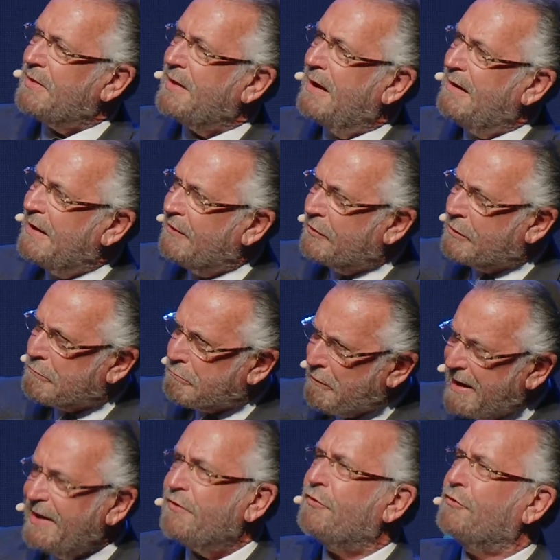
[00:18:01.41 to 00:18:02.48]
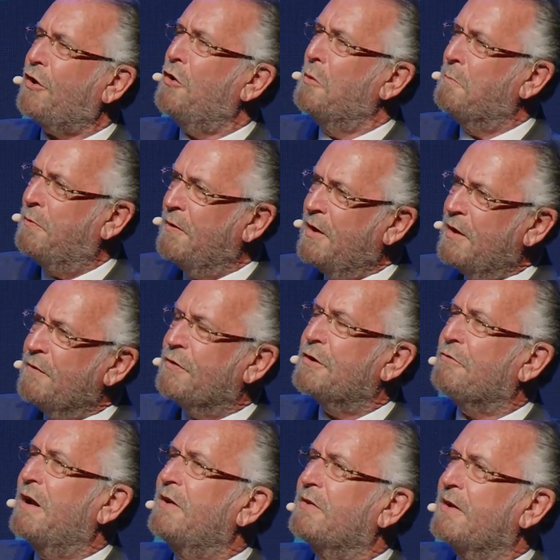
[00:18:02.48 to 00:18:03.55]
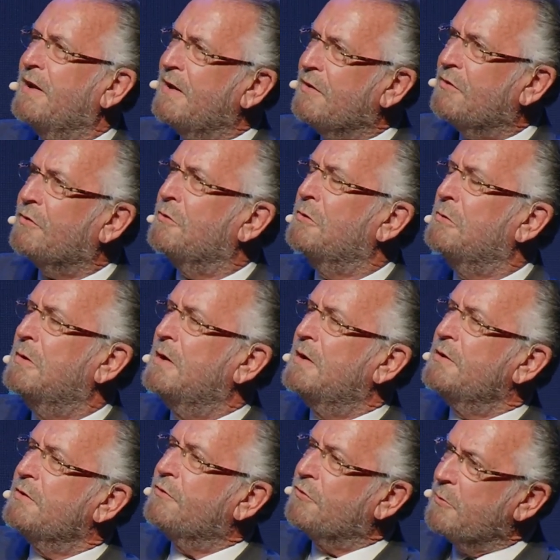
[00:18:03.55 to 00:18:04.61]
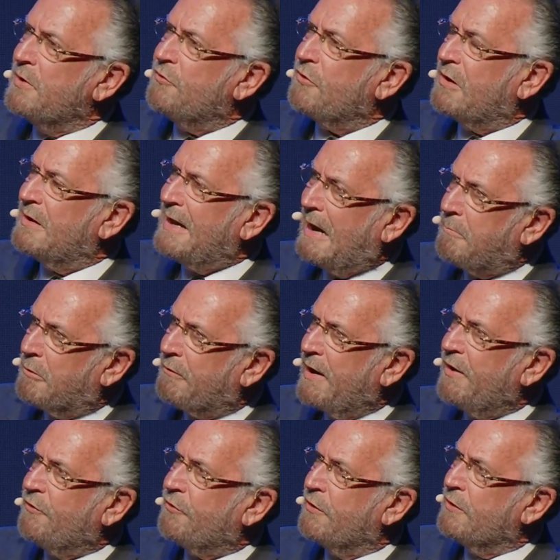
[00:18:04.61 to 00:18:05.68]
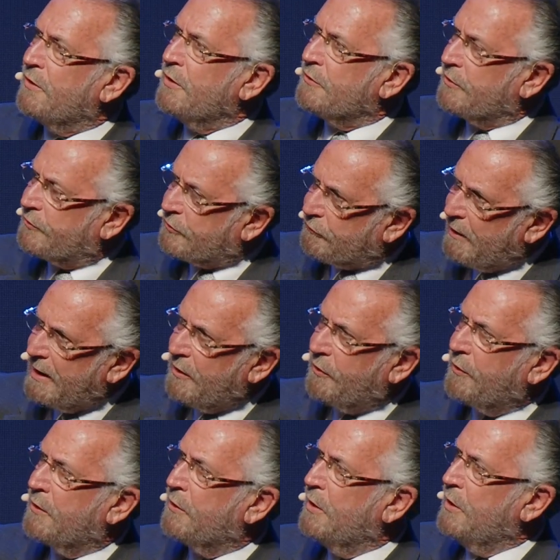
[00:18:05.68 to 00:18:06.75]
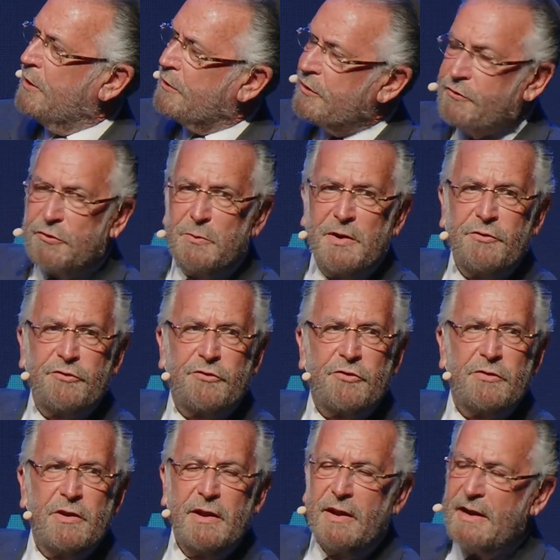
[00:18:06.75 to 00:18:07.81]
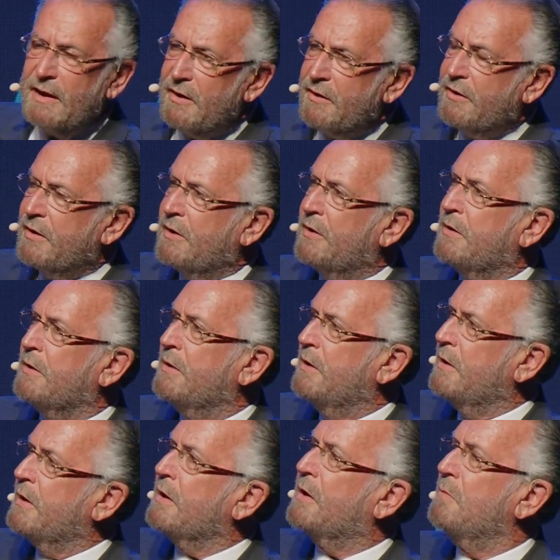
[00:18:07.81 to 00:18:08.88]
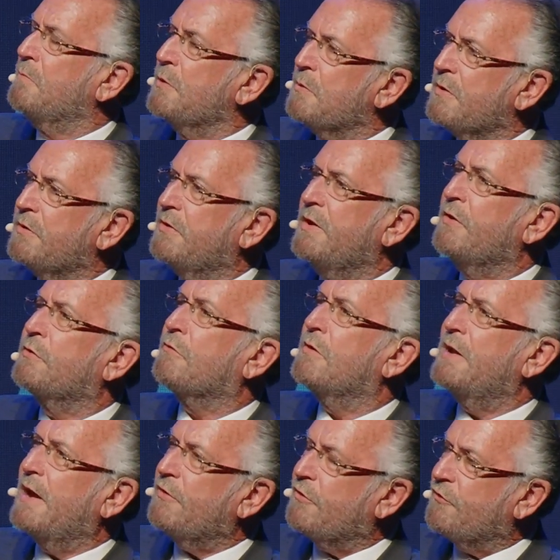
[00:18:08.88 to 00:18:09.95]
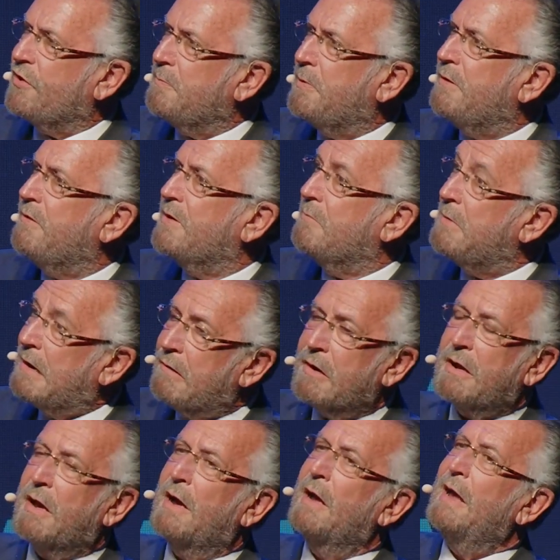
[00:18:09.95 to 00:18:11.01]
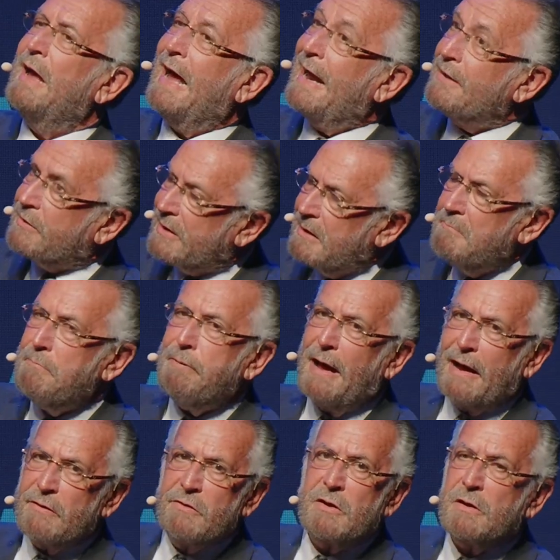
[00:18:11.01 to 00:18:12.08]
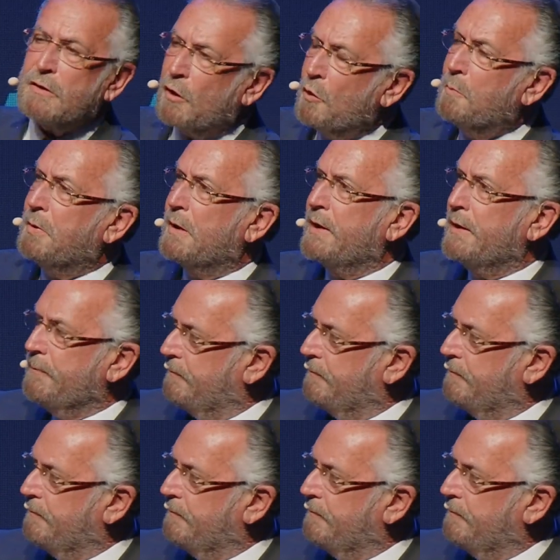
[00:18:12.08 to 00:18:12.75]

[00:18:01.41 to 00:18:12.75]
there is great scope for greater Hindu-Jewish collaboration to strengthen the Jewish-Indian community's relationship here in America and to impact globally.